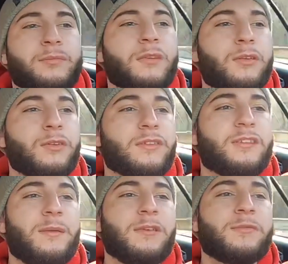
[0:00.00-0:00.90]
you know, the
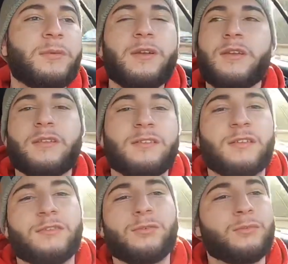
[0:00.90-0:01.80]
same experience
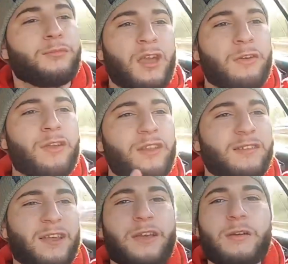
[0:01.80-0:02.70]
as you. It really
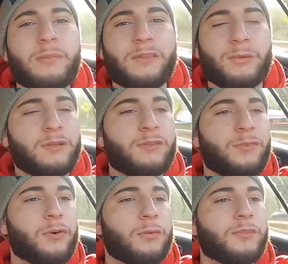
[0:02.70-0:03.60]
is a hit or miss with these
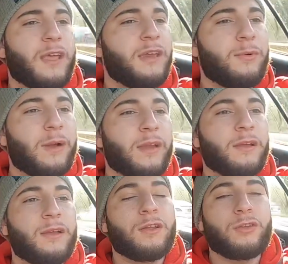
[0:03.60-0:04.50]
forums. Anyway,
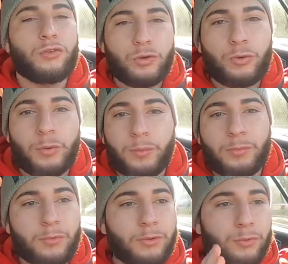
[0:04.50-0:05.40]
do
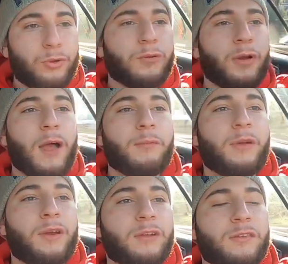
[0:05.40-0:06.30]
them. Do your rod
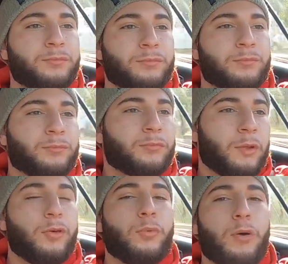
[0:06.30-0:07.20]
bearings.
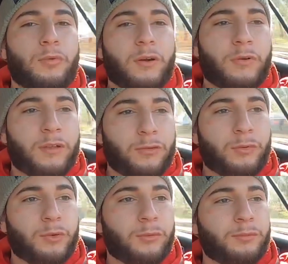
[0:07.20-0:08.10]
You won't regret
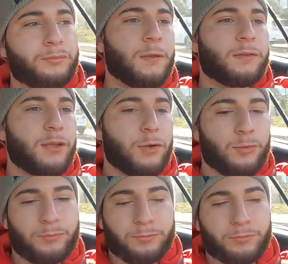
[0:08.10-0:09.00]
doing them. So
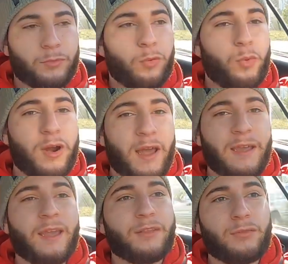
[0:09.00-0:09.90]
where did I
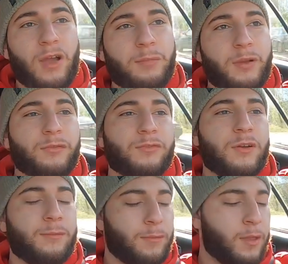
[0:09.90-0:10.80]
get the rod bearings
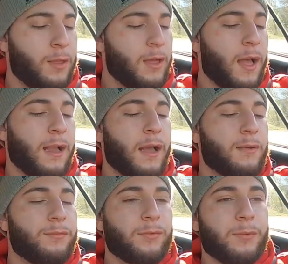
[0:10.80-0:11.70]
from? I got
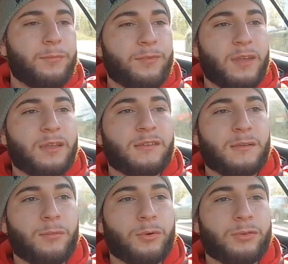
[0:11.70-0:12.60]
them from
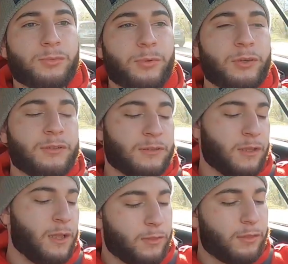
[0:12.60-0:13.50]
VAC
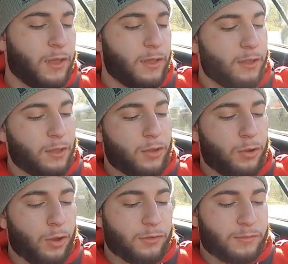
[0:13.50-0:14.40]
Motorsports. They
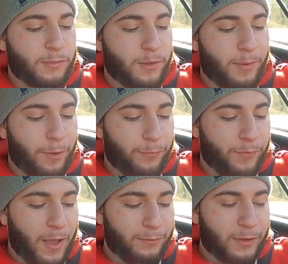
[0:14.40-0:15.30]
cost me about
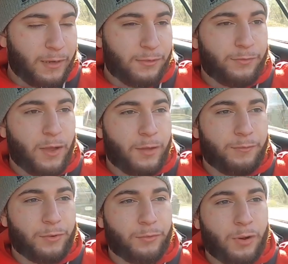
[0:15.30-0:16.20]

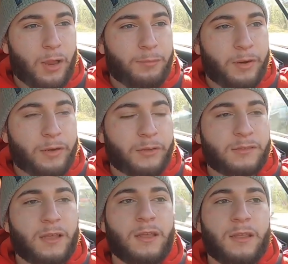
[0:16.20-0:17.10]
$5.95 for the rod bearings.
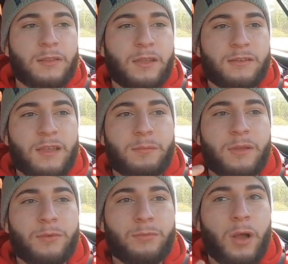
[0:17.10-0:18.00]
They sent
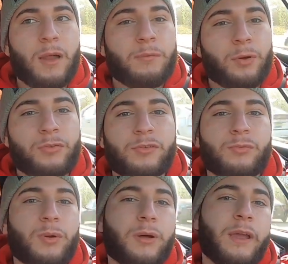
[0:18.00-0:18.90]
me rod bolts as
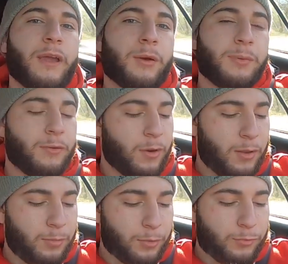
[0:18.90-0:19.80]
well, ARP
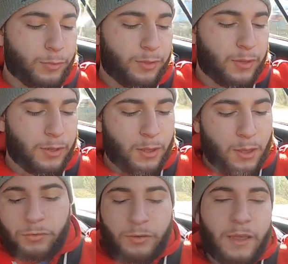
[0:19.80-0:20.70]
rod bolts with it.
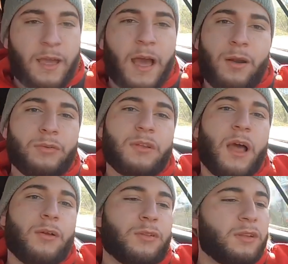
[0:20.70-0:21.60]
So yeah, I
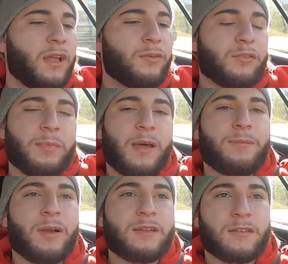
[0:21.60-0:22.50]
don't think that was a bad
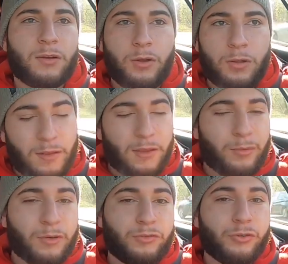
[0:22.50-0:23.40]
price at all. And they
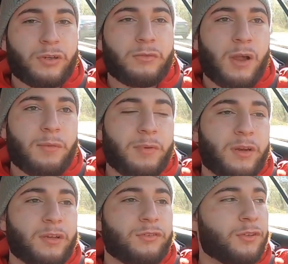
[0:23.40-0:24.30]
were treated rod
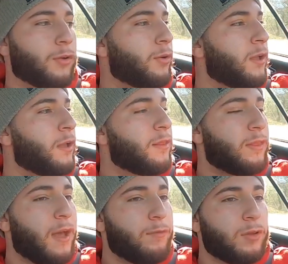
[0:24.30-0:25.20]
bearings, so
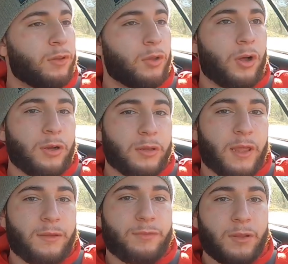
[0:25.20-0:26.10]
they have a longer
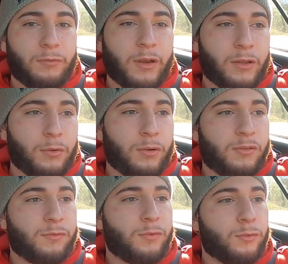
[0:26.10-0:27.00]
life than regular ones
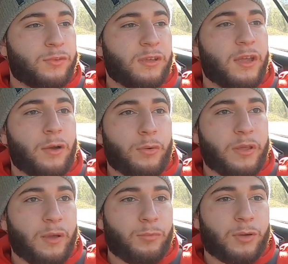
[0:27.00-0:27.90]
if you were to get
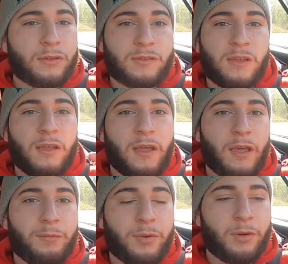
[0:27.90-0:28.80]
OEM ones
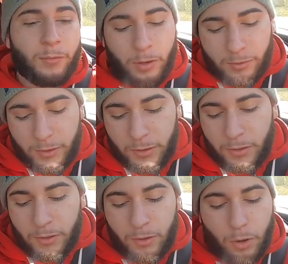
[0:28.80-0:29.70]
and put them on there.
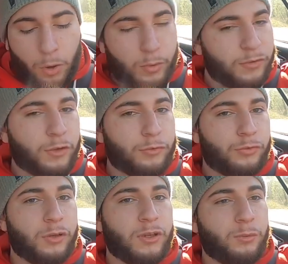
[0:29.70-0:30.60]
Always go
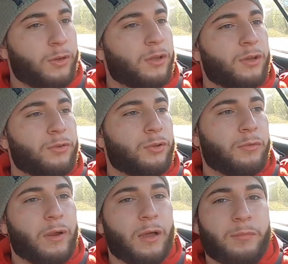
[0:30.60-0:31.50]
treated when you're gonna do your
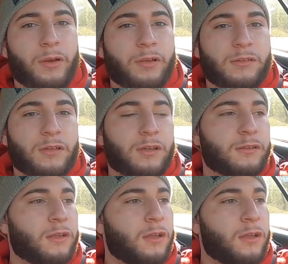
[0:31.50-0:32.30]
rod bearings, because